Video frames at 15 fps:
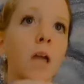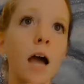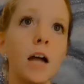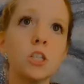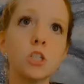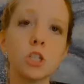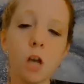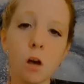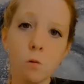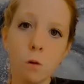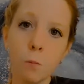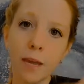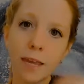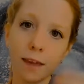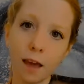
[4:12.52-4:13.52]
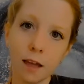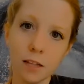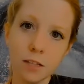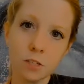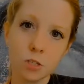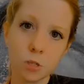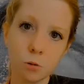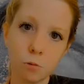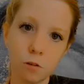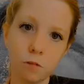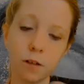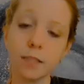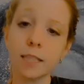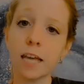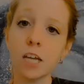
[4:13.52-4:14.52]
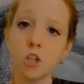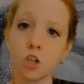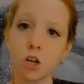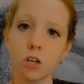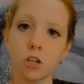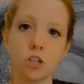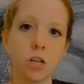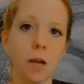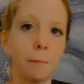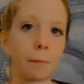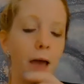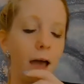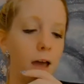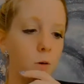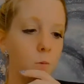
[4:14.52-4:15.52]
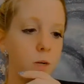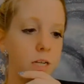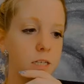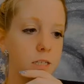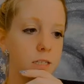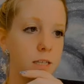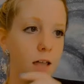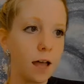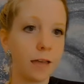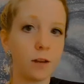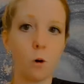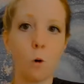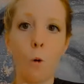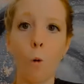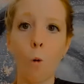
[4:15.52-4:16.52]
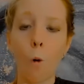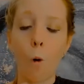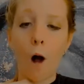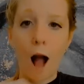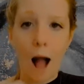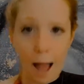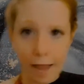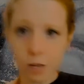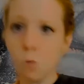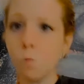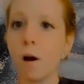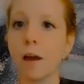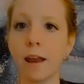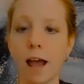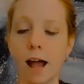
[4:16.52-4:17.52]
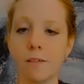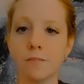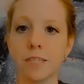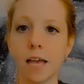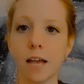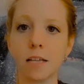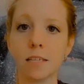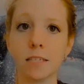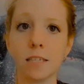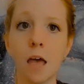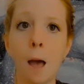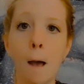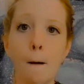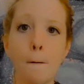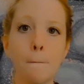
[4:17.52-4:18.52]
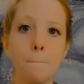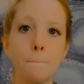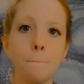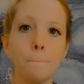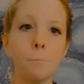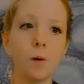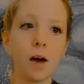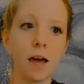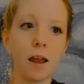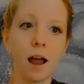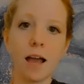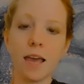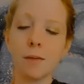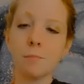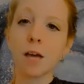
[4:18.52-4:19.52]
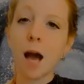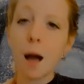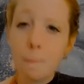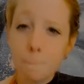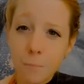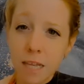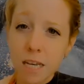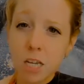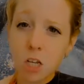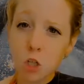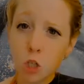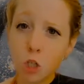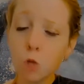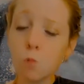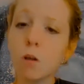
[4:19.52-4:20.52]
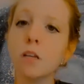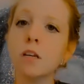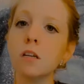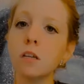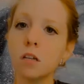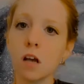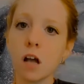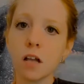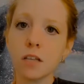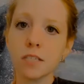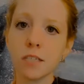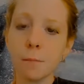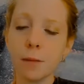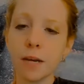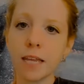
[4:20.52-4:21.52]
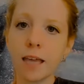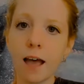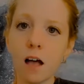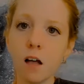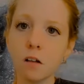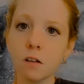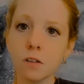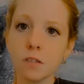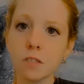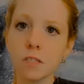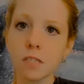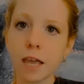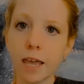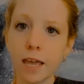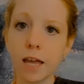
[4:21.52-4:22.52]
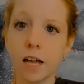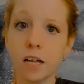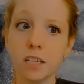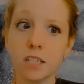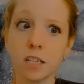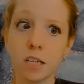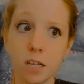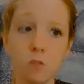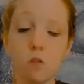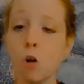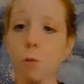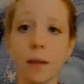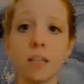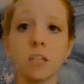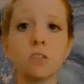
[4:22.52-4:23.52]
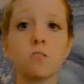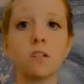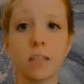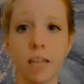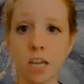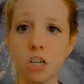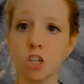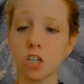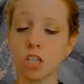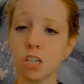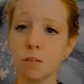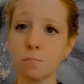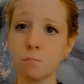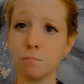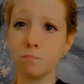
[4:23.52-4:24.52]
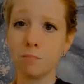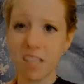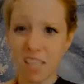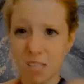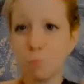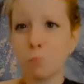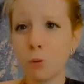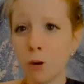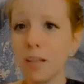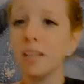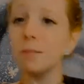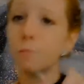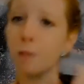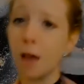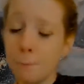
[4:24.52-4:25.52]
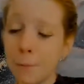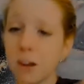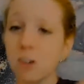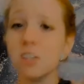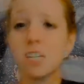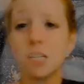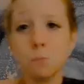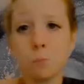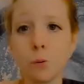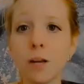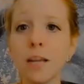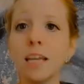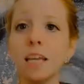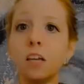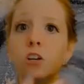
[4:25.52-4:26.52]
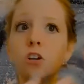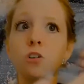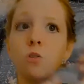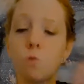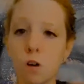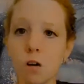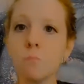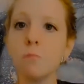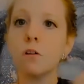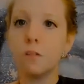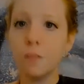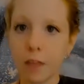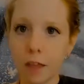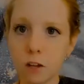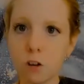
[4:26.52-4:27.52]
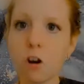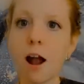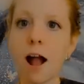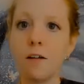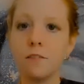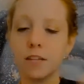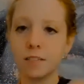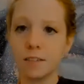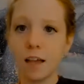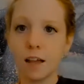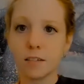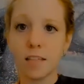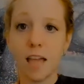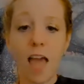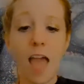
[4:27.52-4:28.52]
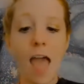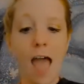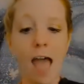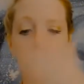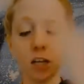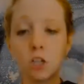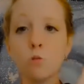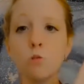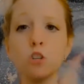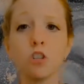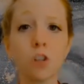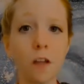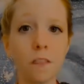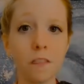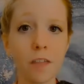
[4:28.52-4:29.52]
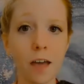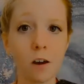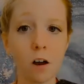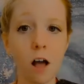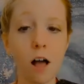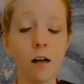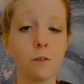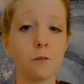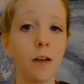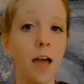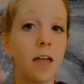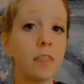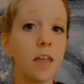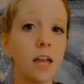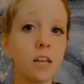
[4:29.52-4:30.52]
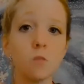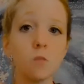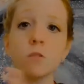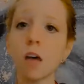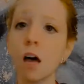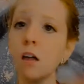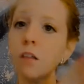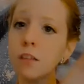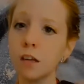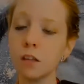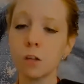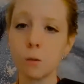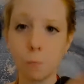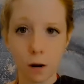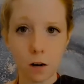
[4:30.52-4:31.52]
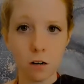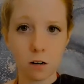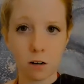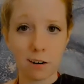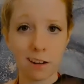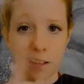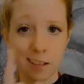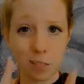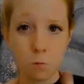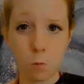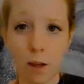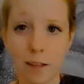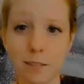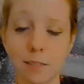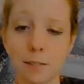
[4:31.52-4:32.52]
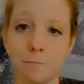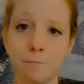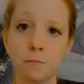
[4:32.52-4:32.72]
And so when we get into a relationship and we decide, I don't want to have sex, but I am committed to somebody else, and in a romantic relationship, a marriage is pretty normal that you're having sex, and you shut that off, and then you tell the other partner, guess what?